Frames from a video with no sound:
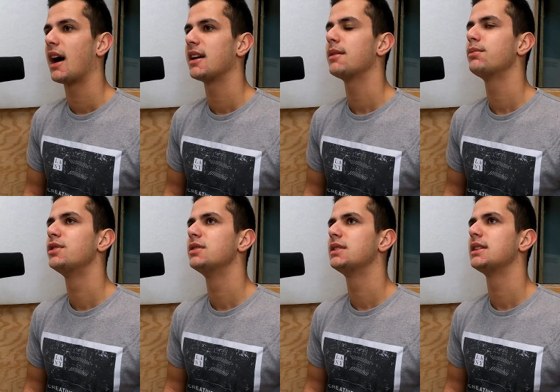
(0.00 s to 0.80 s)
I am
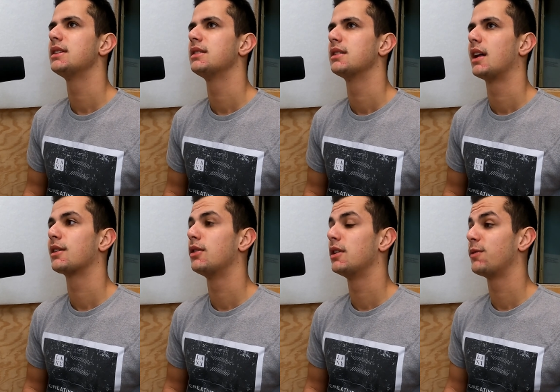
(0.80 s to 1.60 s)
using
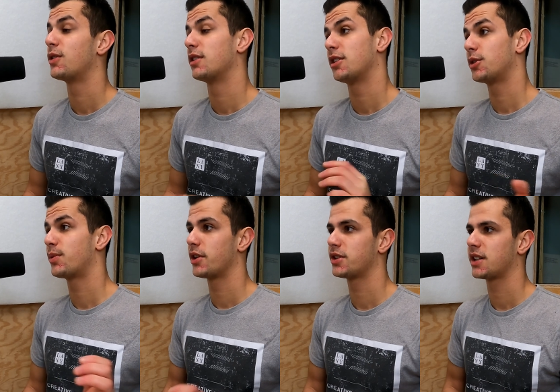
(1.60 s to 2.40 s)
Algolia for another
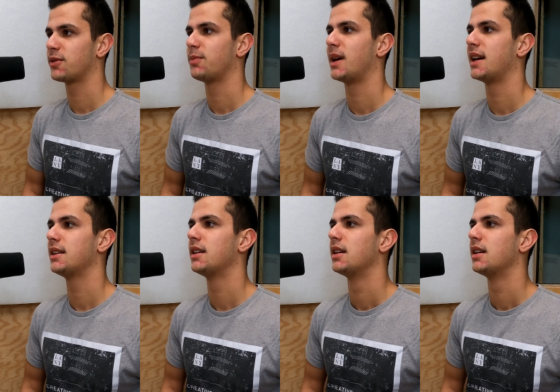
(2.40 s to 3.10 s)
project of mine.